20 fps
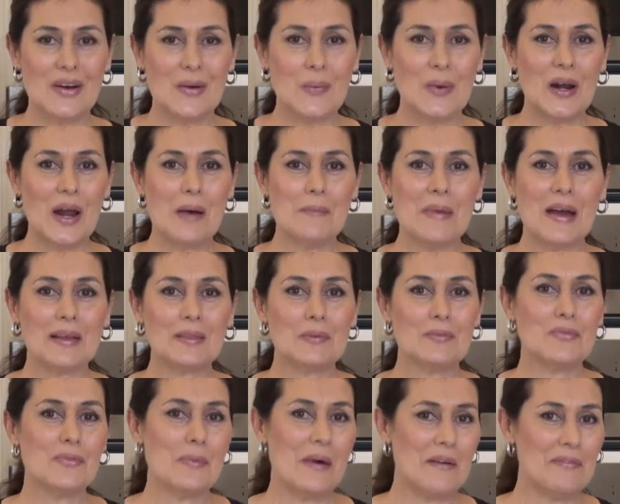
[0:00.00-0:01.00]
When I make
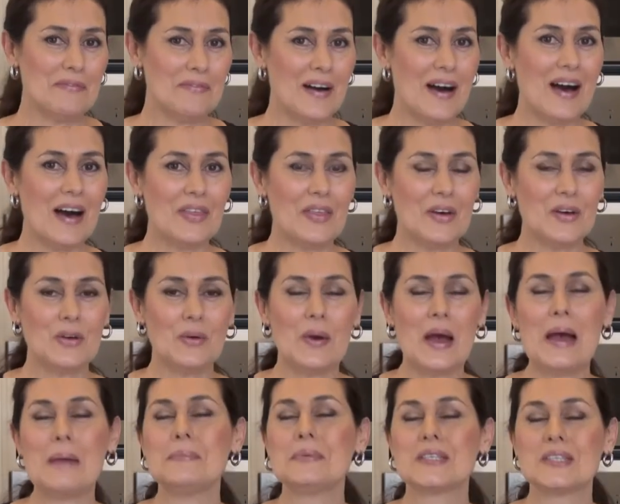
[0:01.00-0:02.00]
them for my father, who
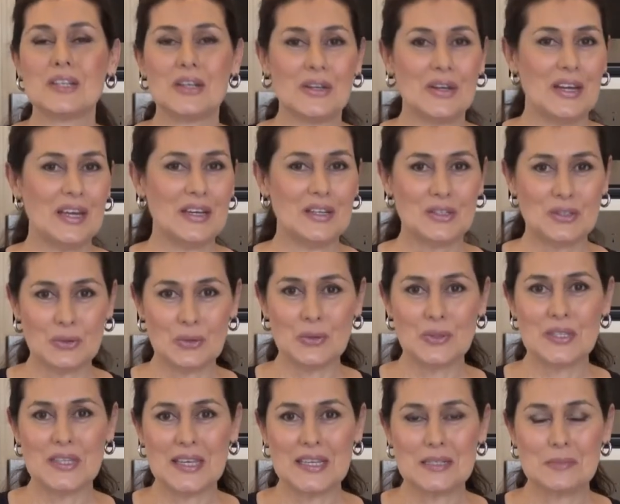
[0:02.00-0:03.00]
absolutely
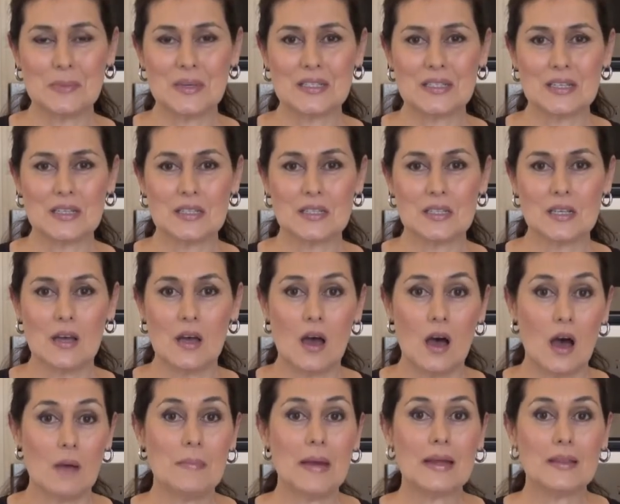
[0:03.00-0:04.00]
adores these biscuits,
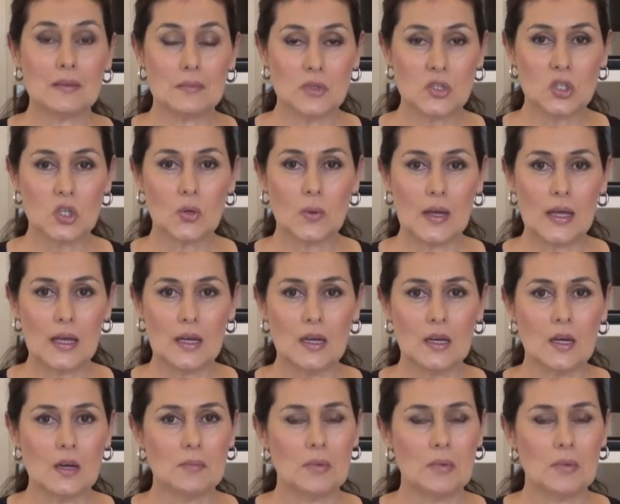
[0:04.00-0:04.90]
I make them chewy.